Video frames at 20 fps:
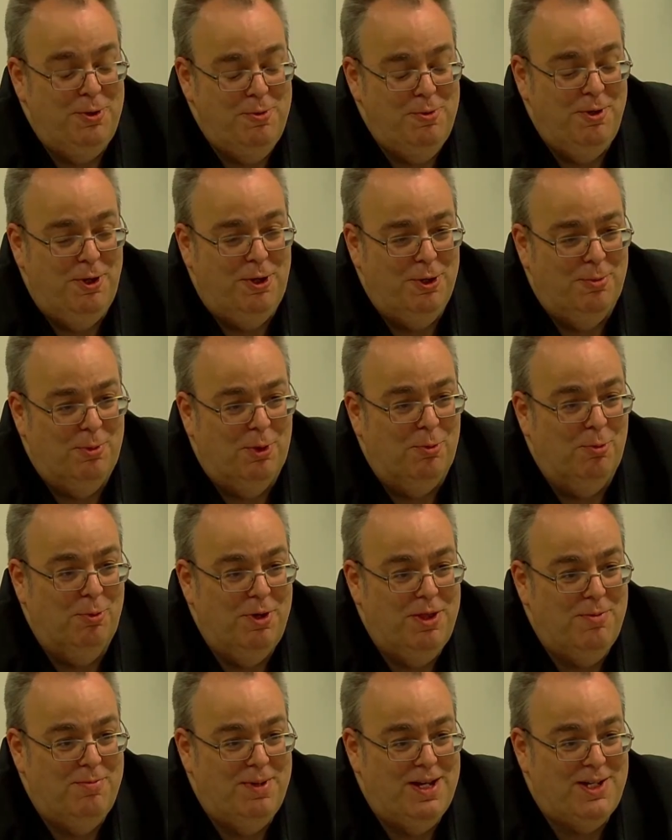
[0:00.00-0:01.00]
come up with a
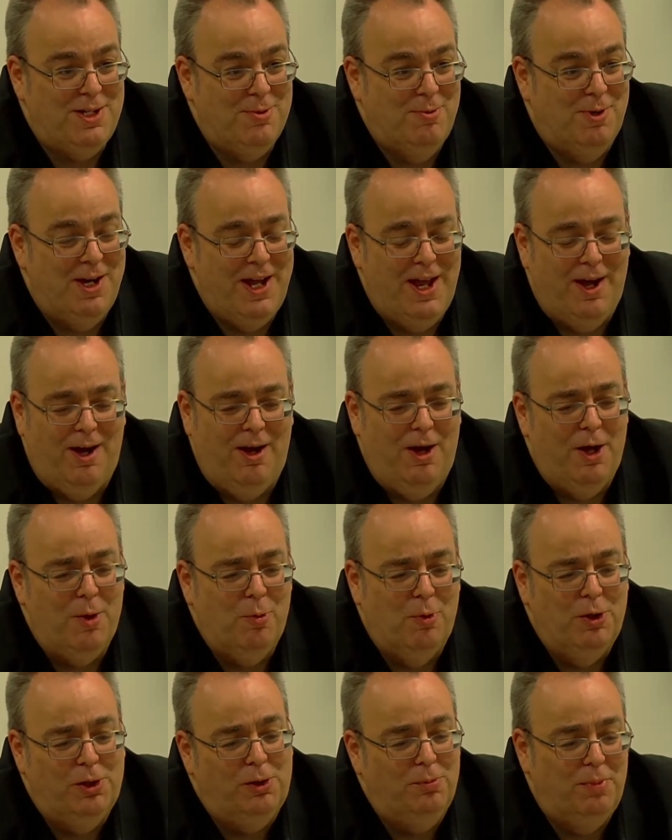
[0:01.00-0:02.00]
better way, I
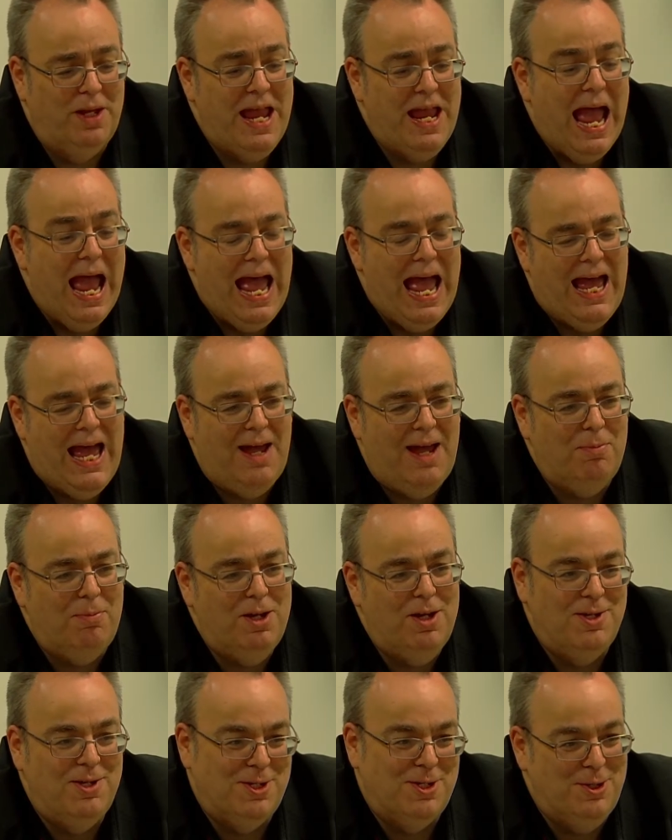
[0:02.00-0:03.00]
will be happy
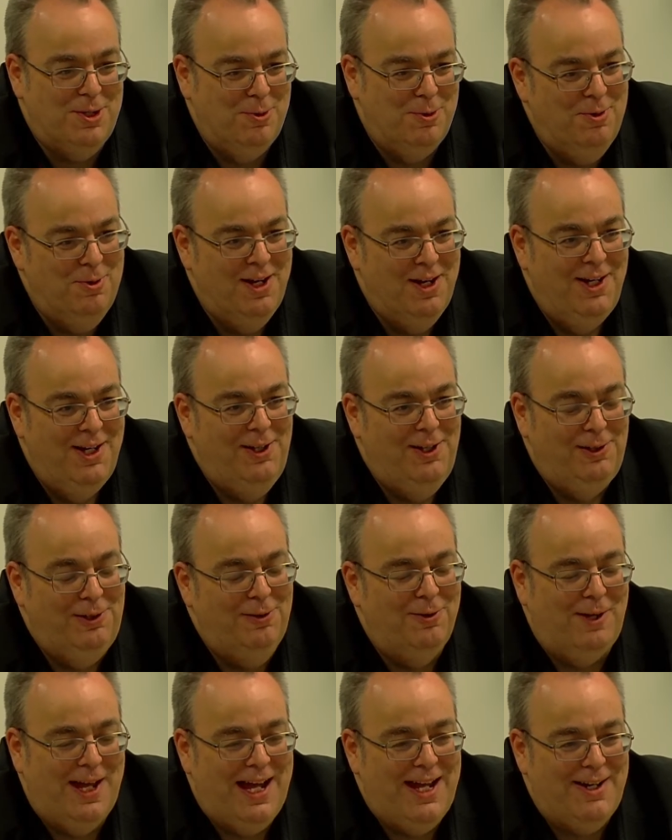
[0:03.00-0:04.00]
to
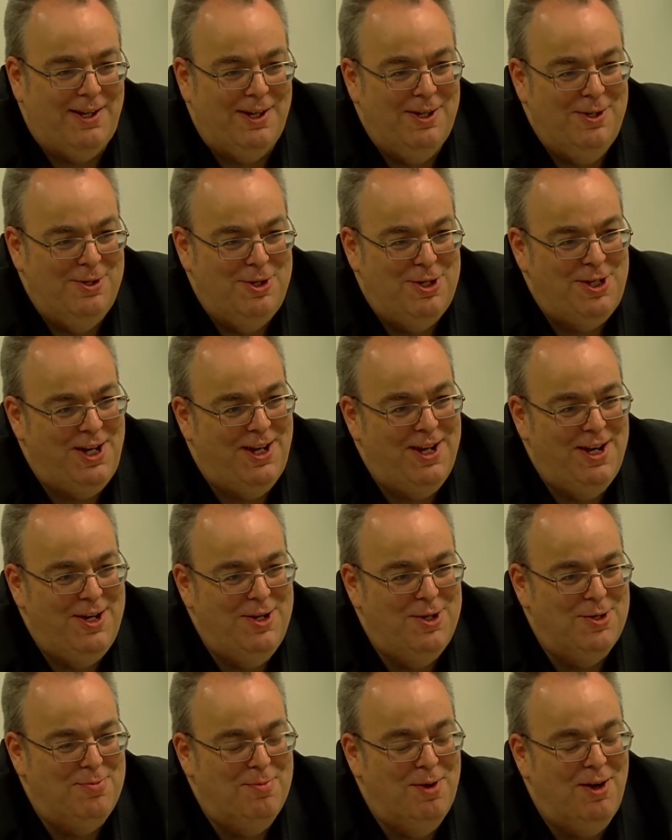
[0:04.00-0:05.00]
look at and
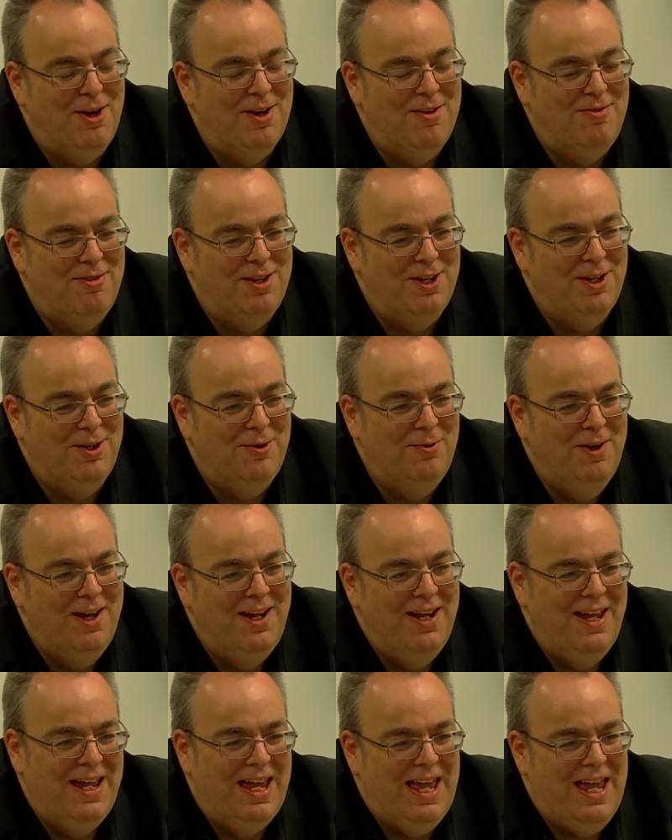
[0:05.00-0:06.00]
change my view
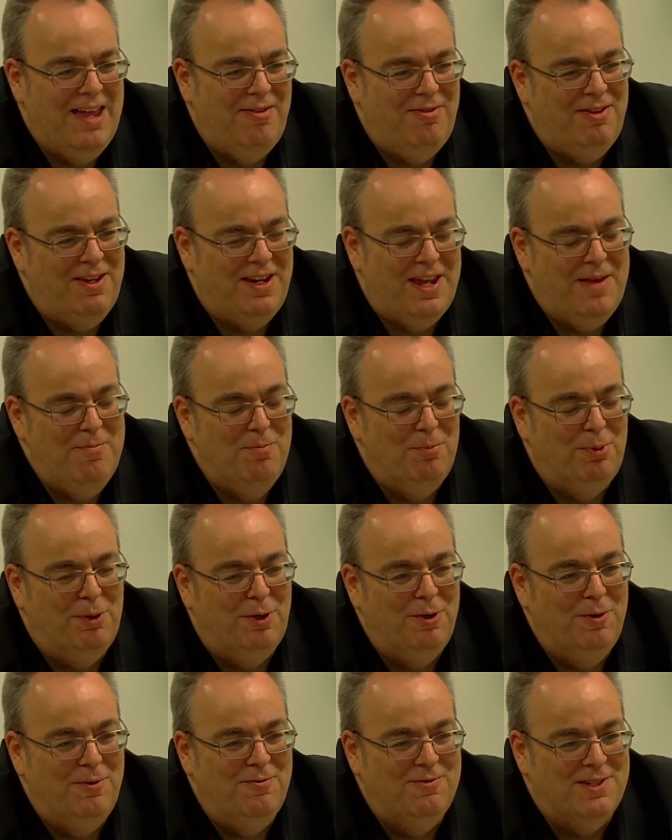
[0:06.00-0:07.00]
if it
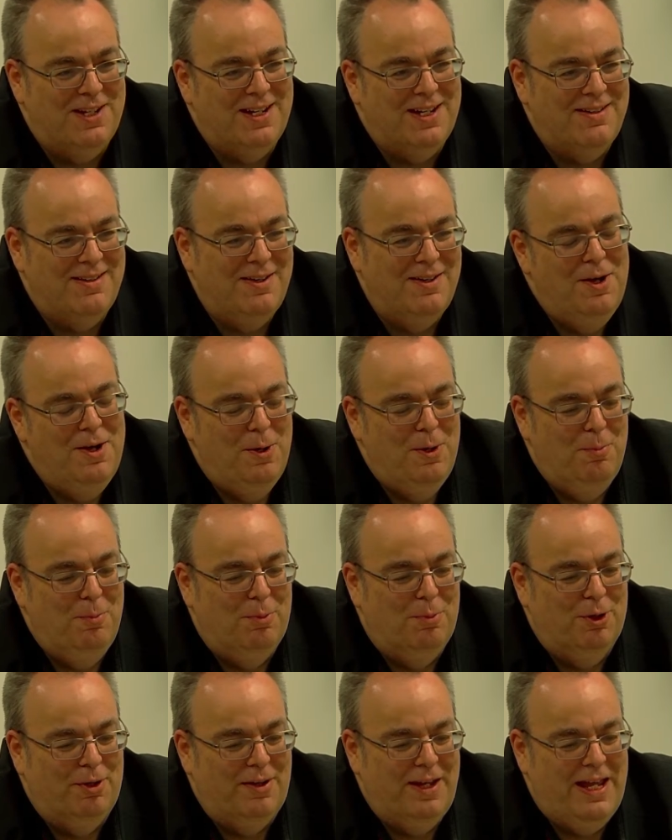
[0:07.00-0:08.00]
improves it.
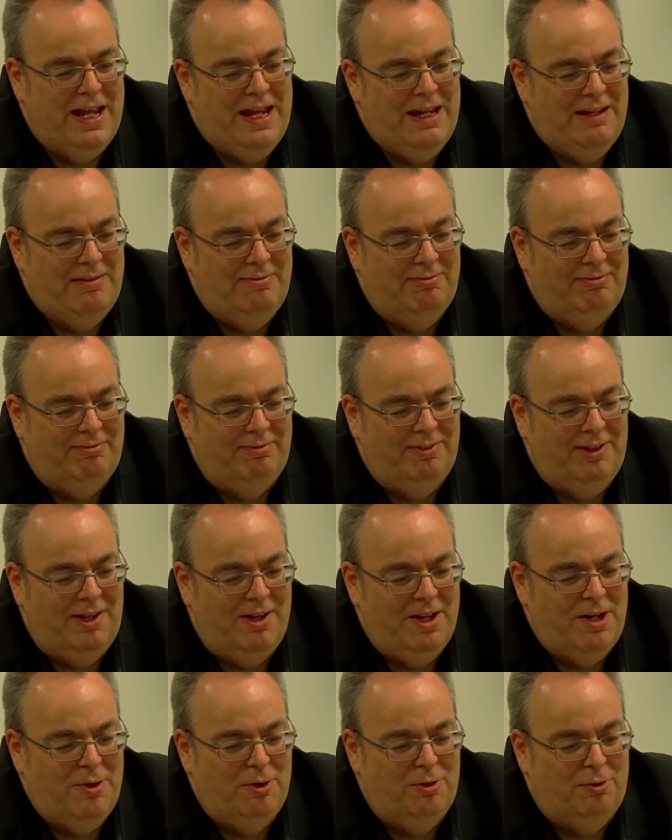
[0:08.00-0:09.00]
But in
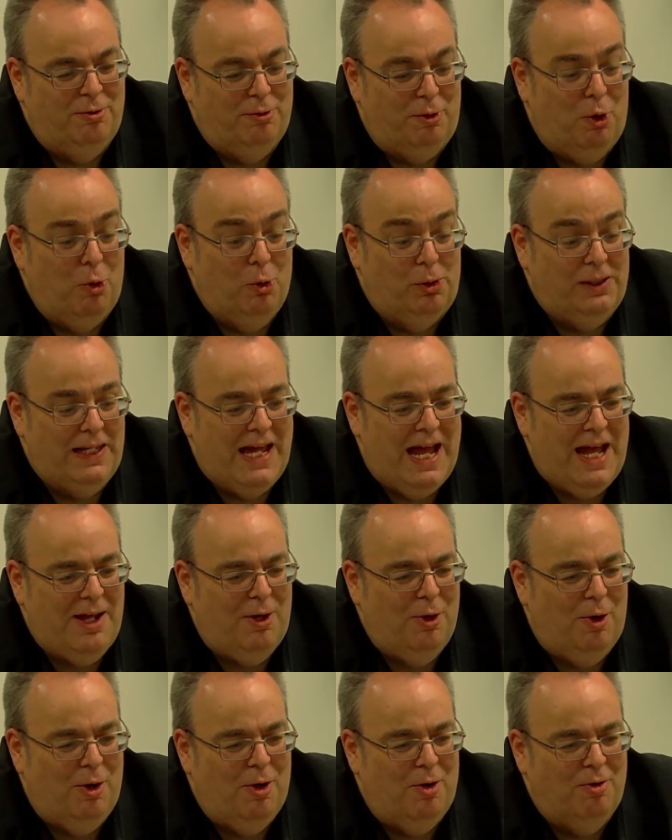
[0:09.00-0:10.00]
light of or lack
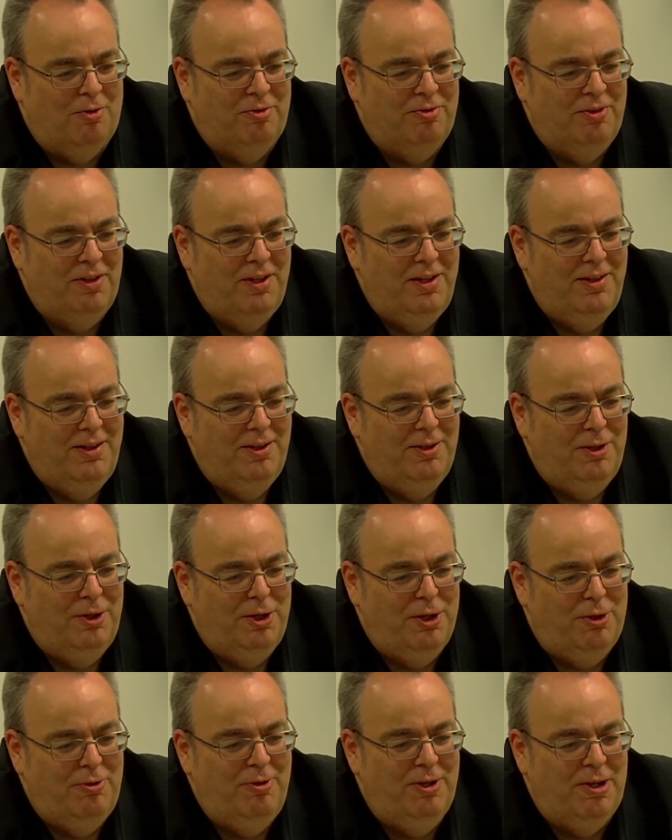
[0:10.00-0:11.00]
of
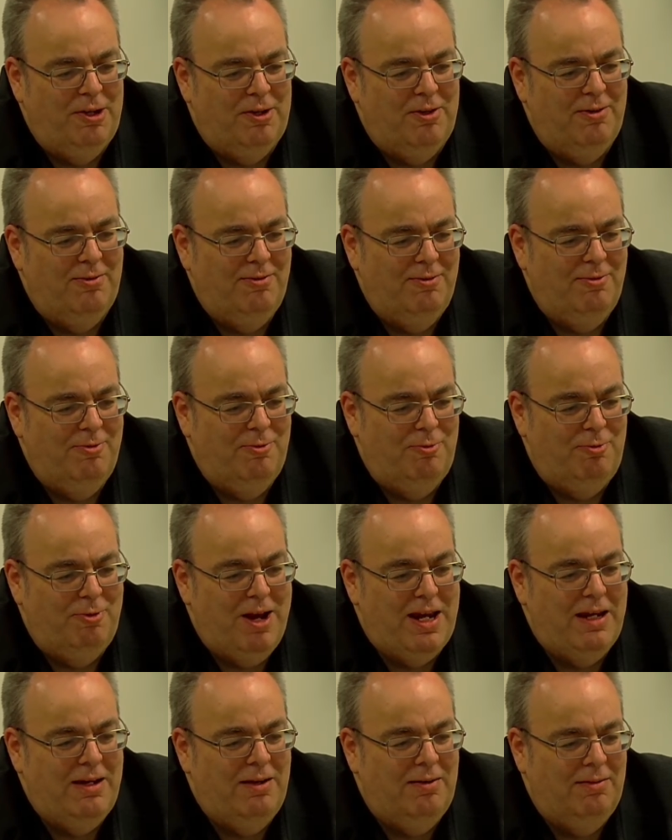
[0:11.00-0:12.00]
current
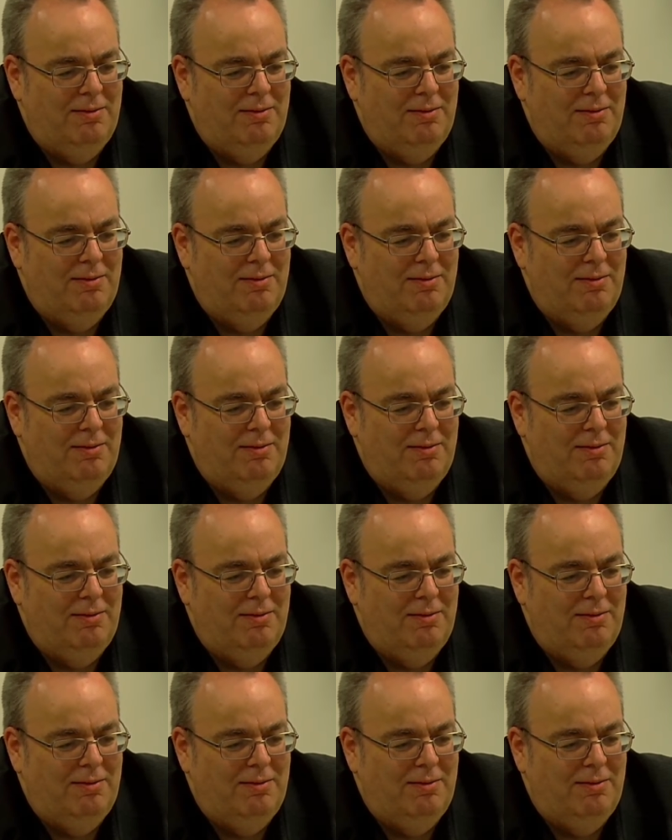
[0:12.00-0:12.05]
written